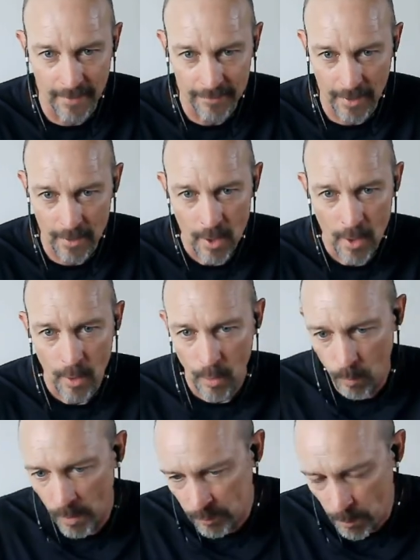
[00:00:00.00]
They say,
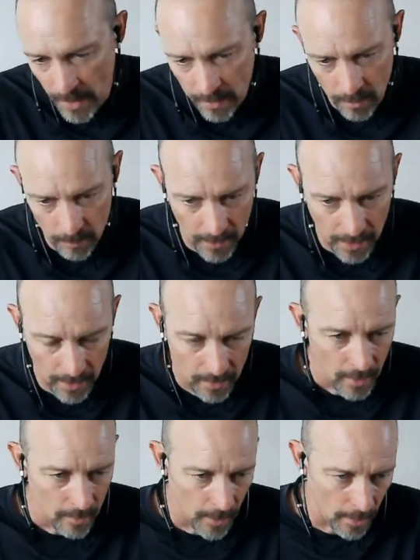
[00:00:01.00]
oh, what's better, my
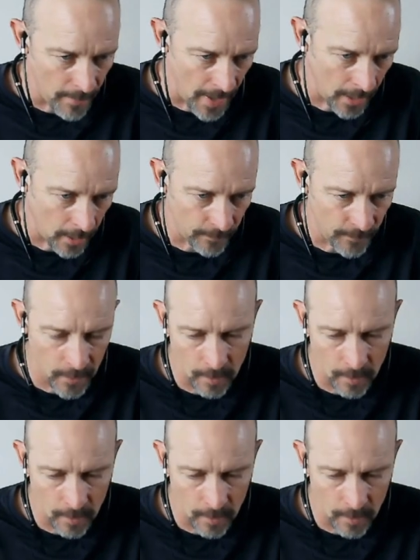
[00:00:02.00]
McAfee